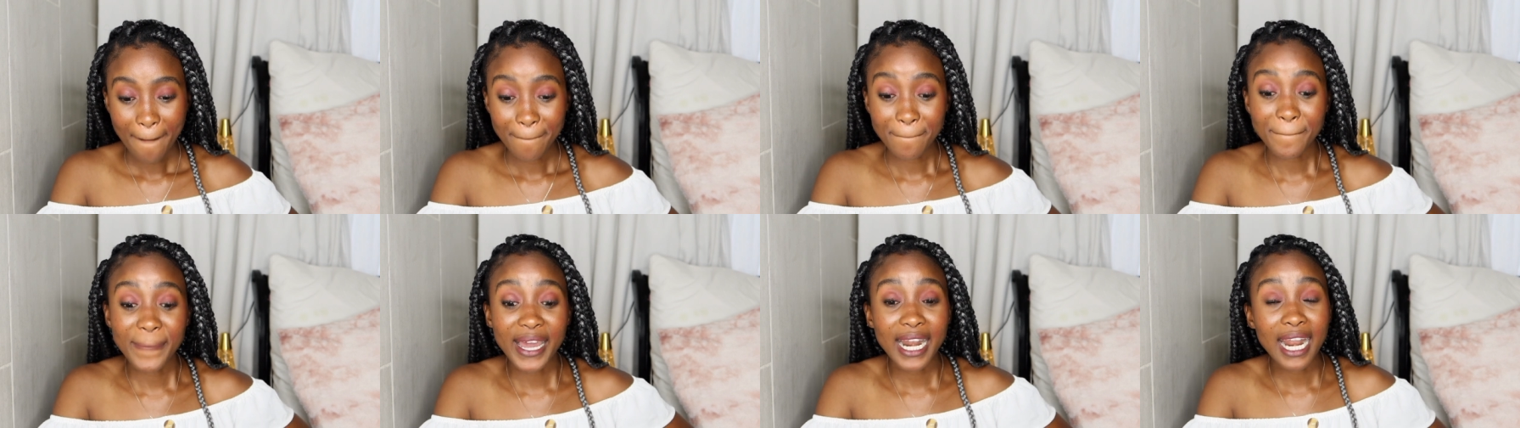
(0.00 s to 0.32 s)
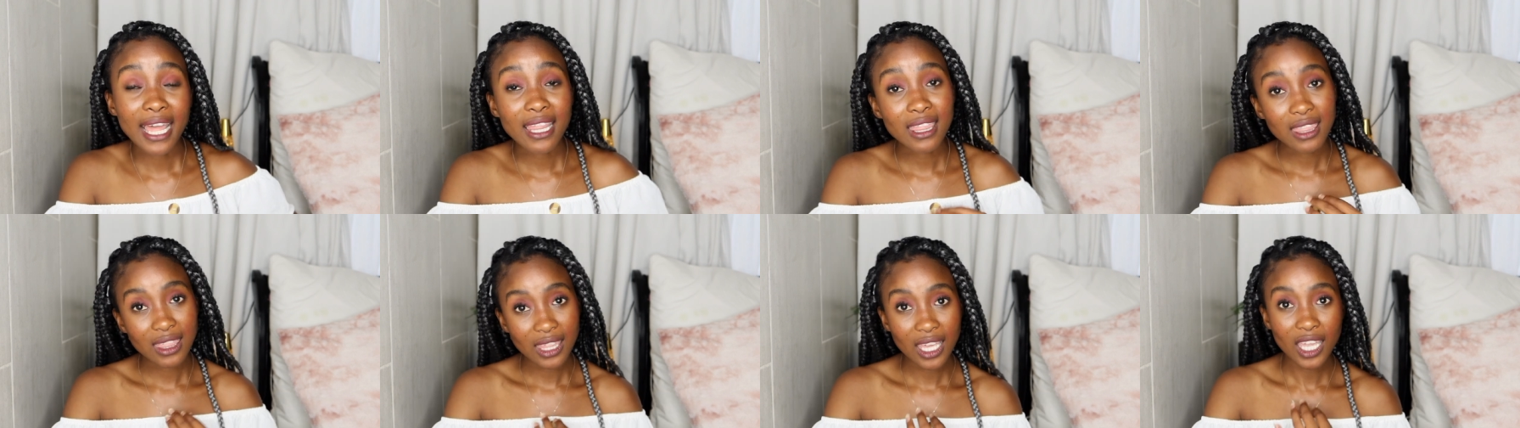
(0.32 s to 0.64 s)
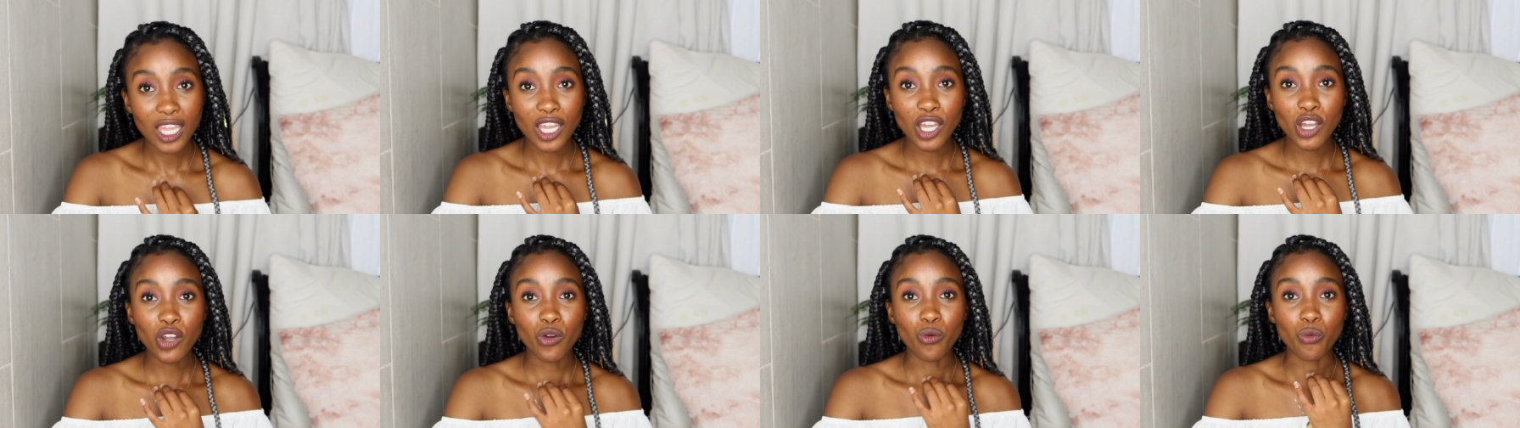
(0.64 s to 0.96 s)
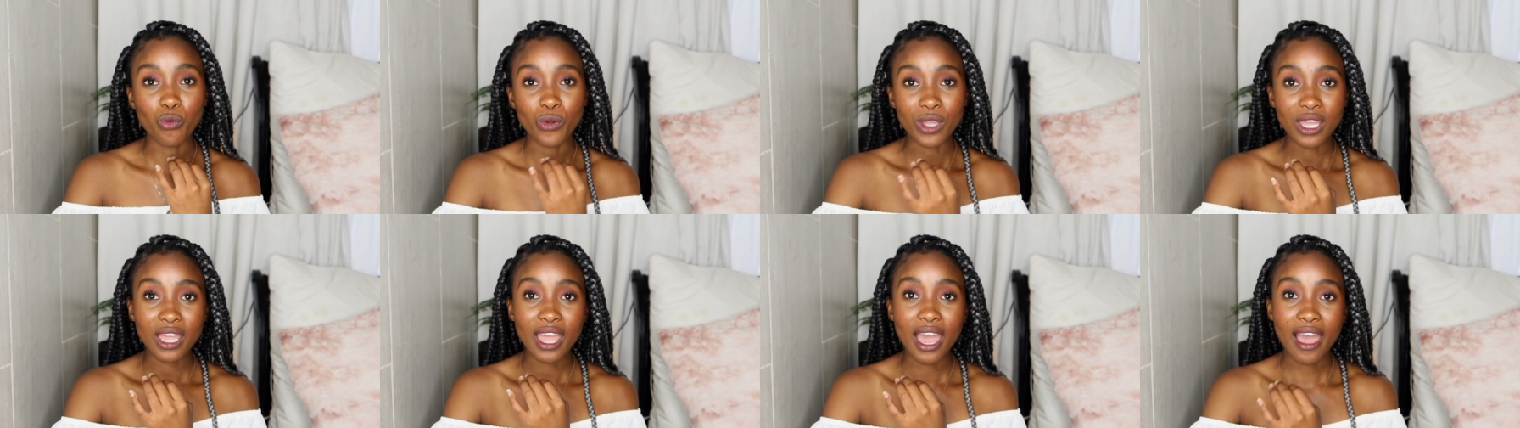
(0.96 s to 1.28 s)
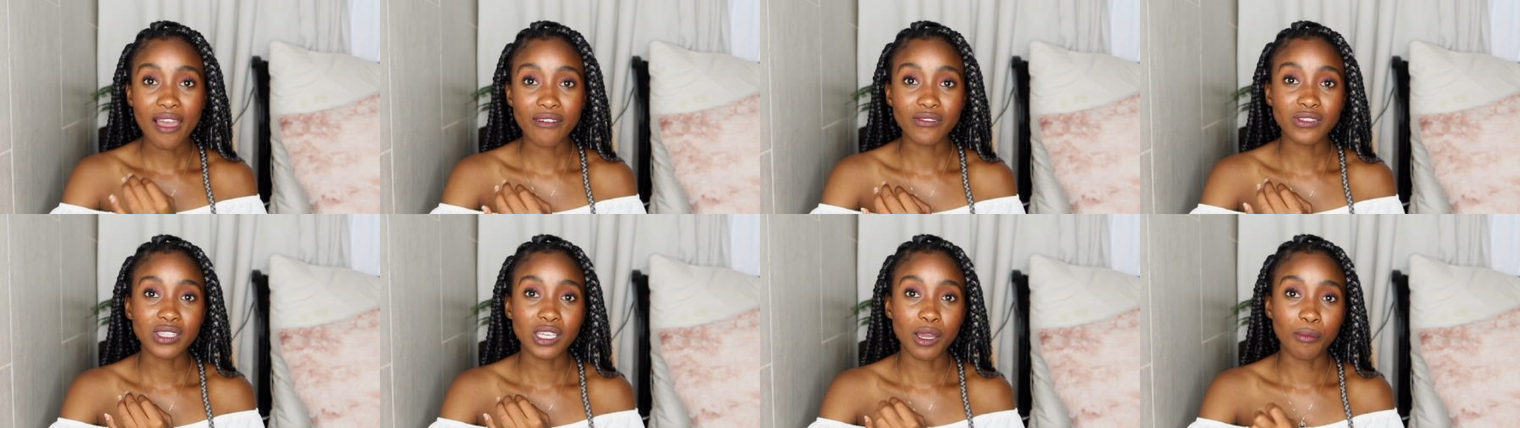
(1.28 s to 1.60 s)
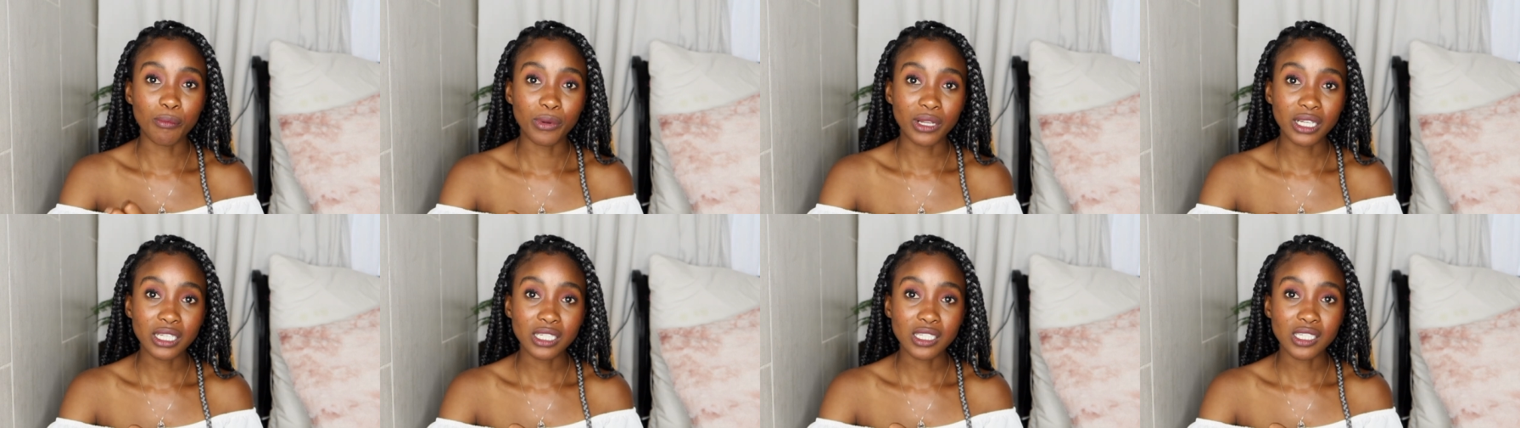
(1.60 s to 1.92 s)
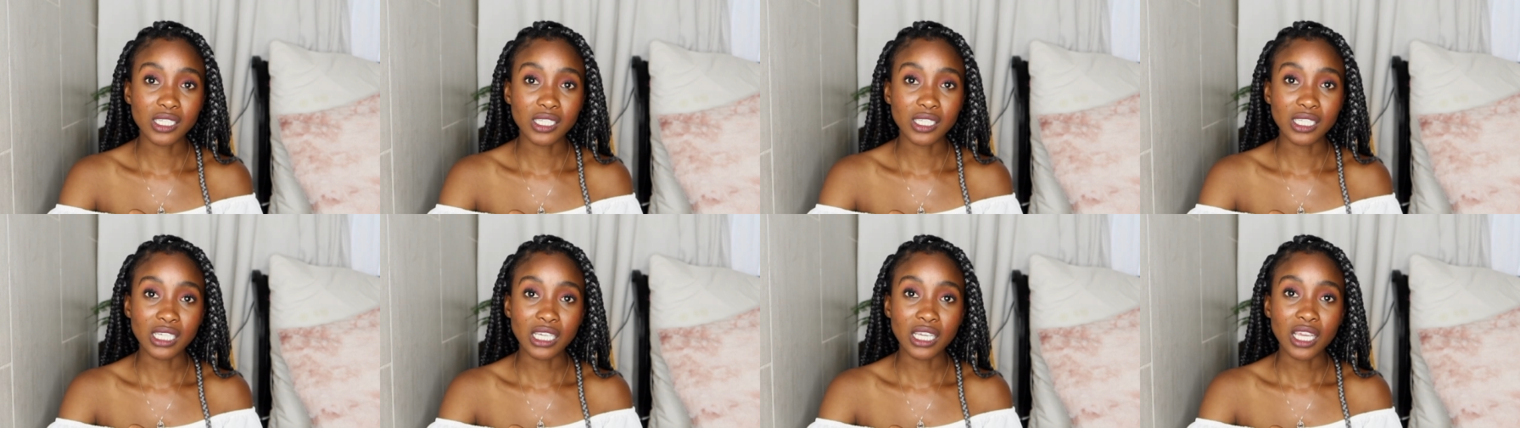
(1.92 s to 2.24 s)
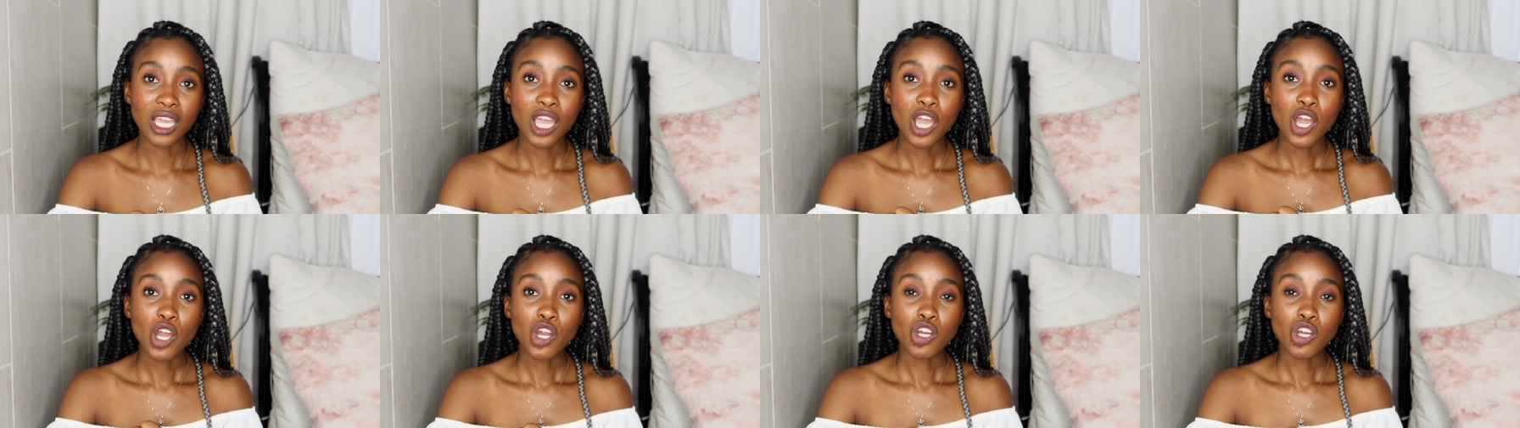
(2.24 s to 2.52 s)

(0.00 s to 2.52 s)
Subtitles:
but I think we have the ability